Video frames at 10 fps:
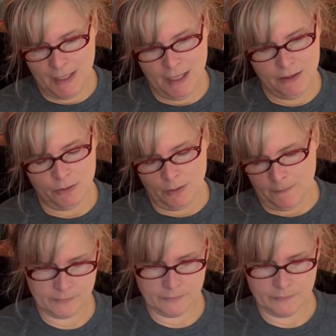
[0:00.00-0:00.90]
Ethel.
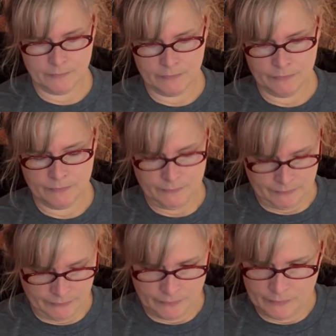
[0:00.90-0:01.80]
I'm getting
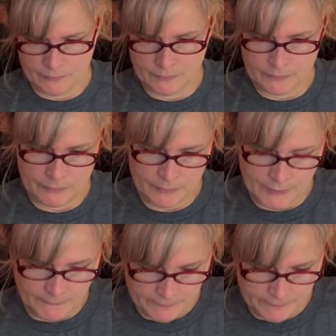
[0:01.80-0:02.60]
a lot of cards.